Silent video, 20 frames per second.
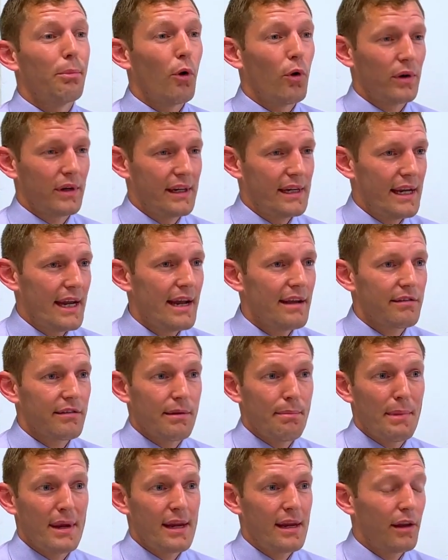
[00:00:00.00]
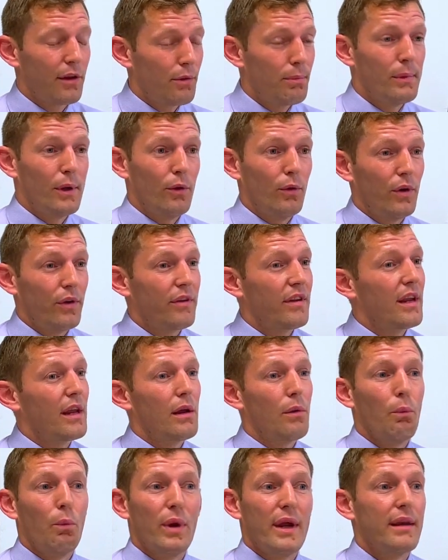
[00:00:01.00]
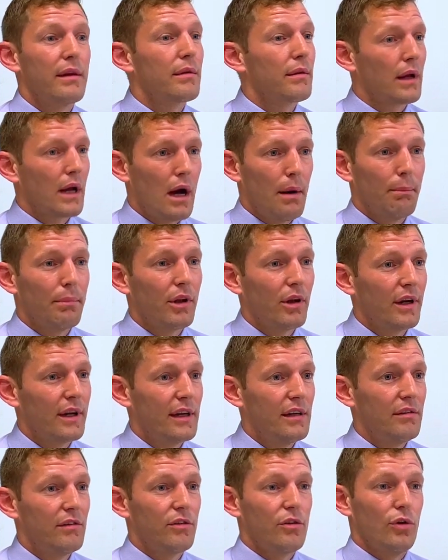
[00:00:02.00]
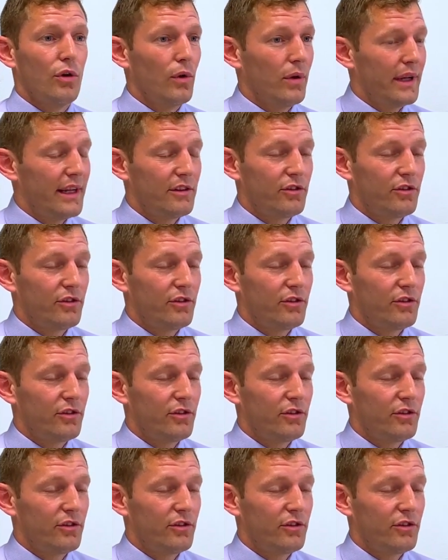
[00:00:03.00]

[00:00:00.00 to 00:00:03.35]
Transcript: supporting the SME community with compliance,